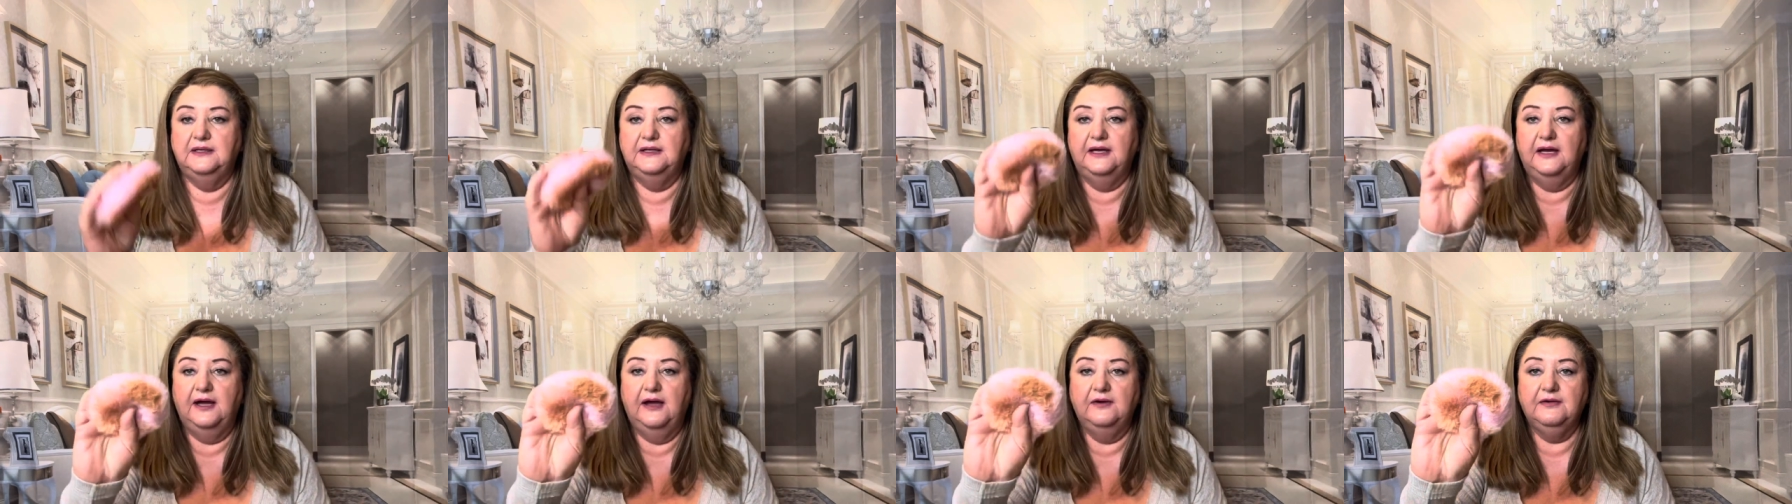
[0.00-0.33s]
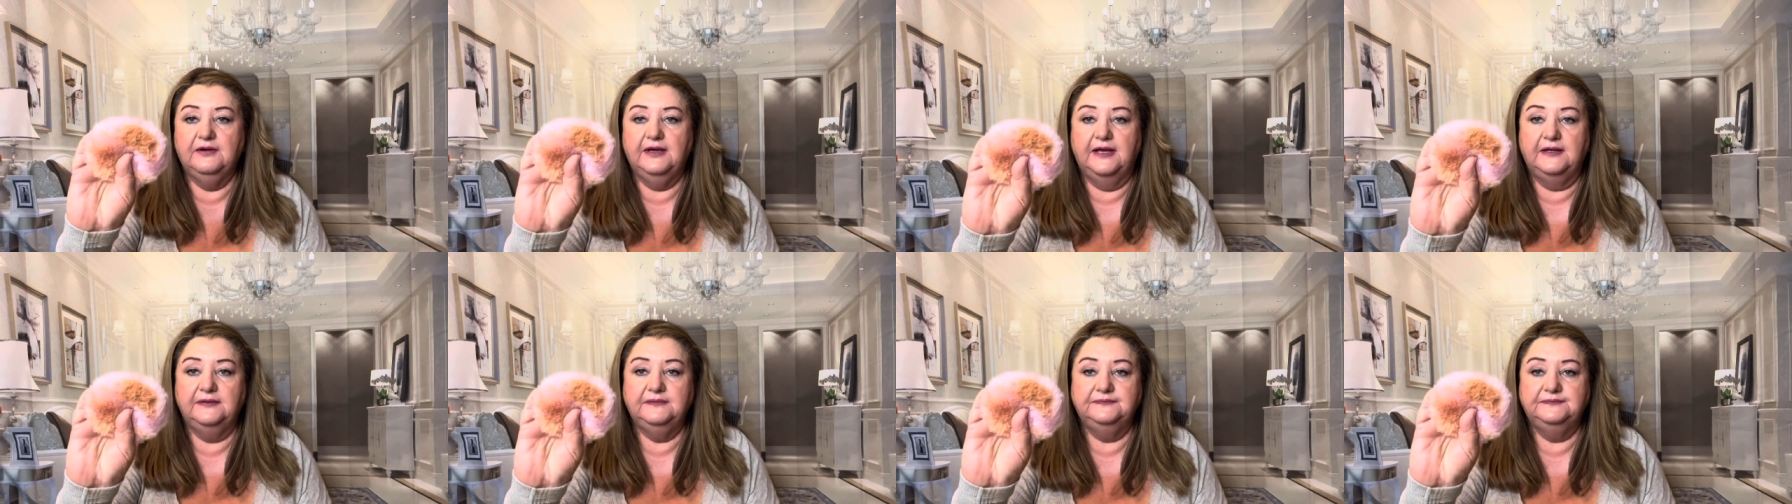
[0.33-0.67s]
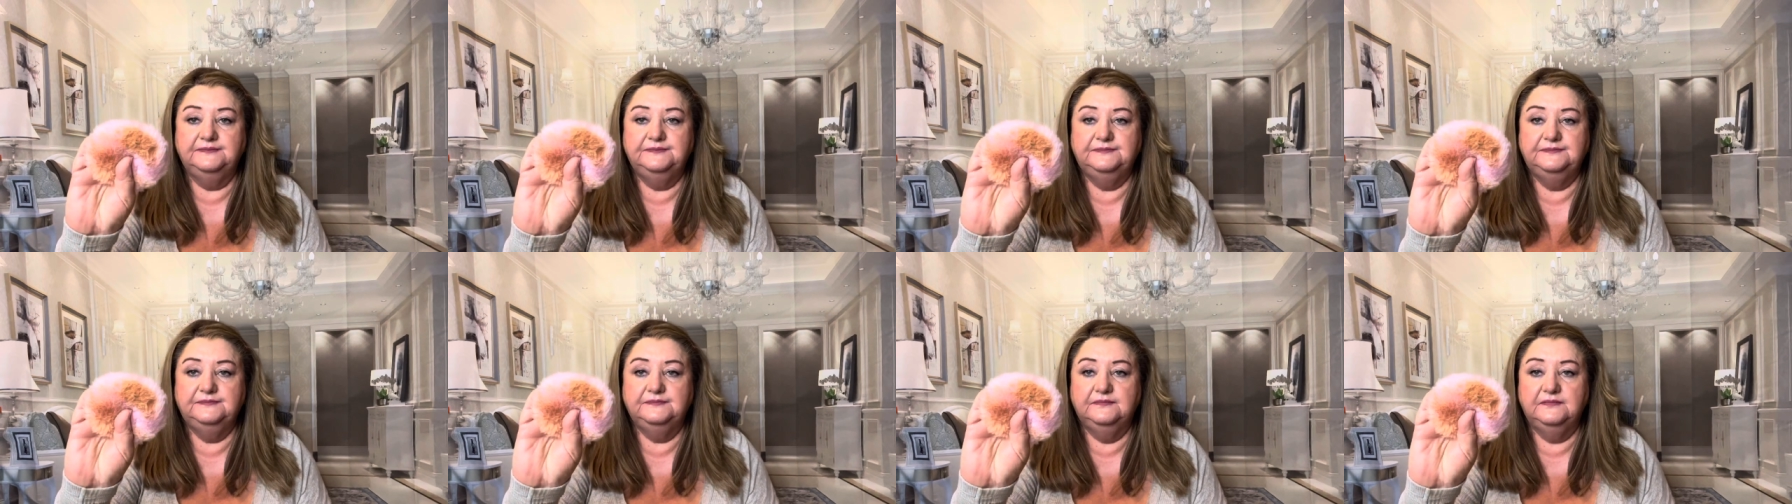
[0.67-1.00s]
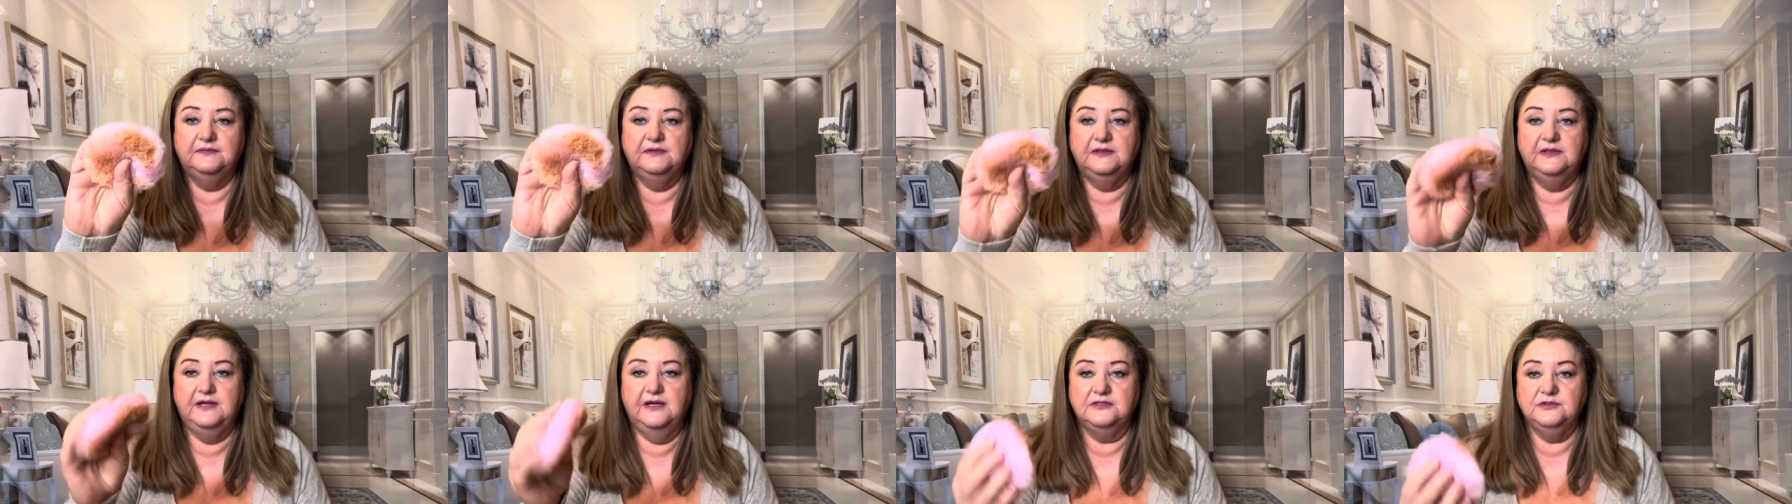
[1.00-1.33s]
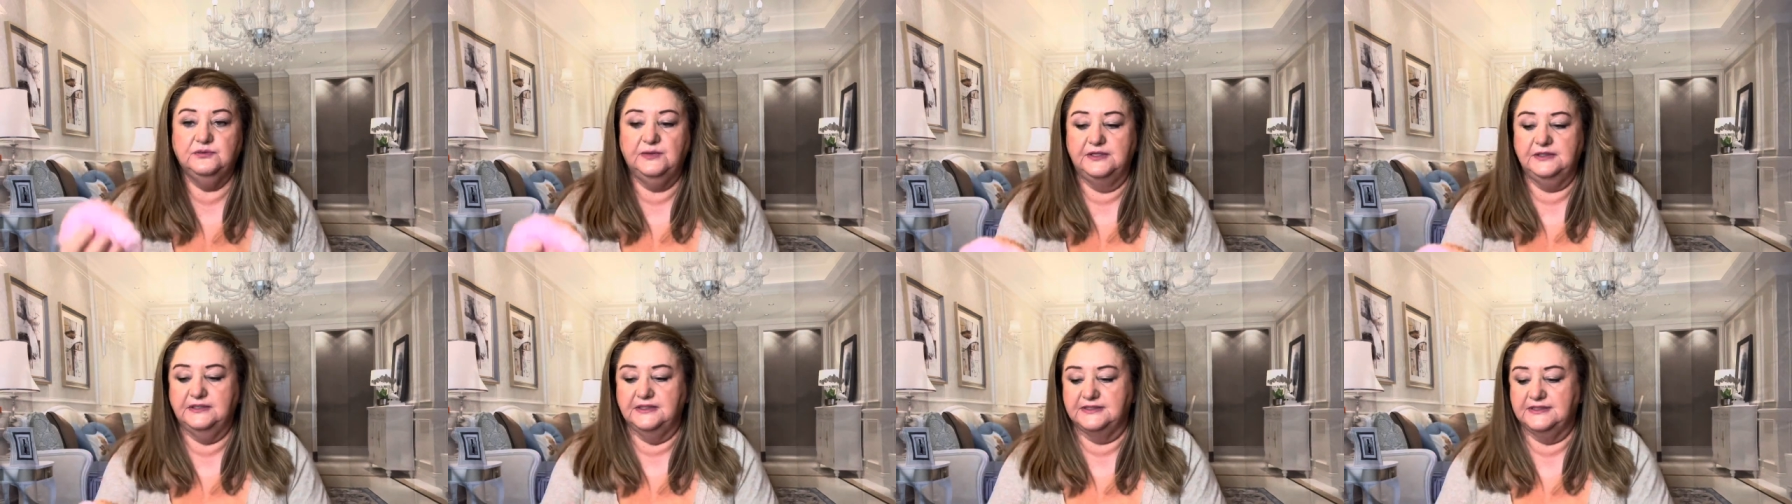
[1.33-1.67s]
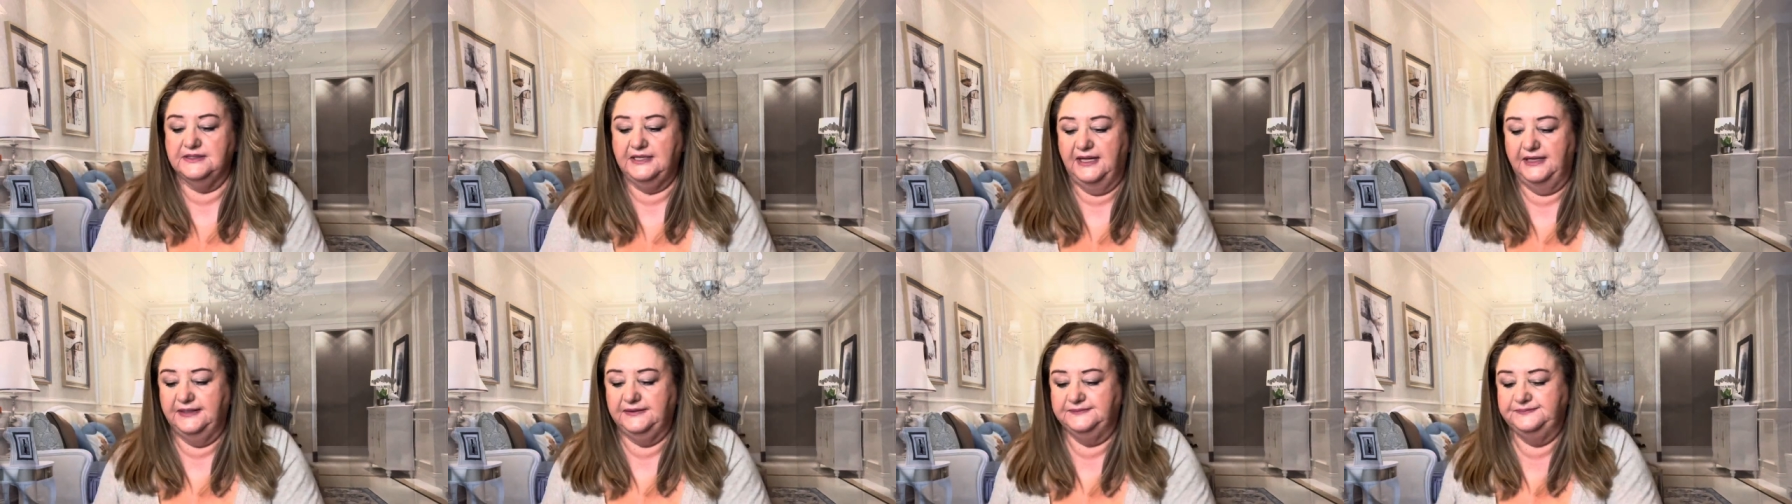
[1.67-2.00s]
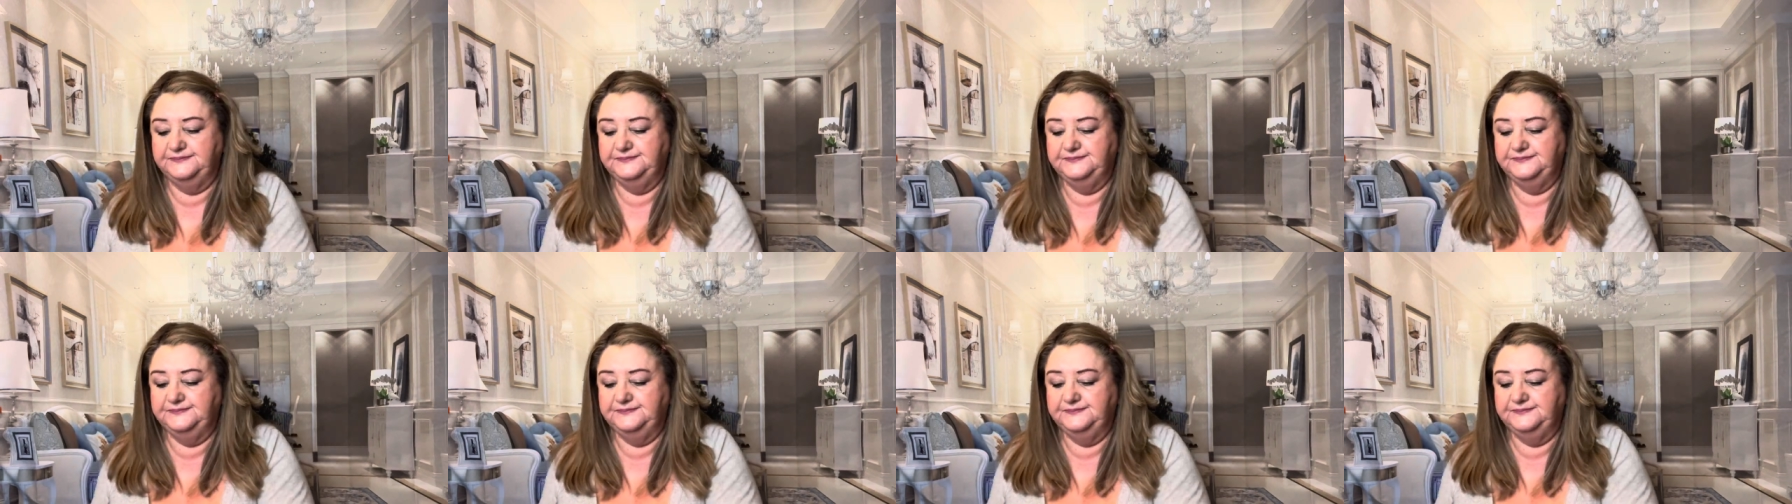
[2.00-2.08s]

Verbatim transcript: Okay, there's what it looks like.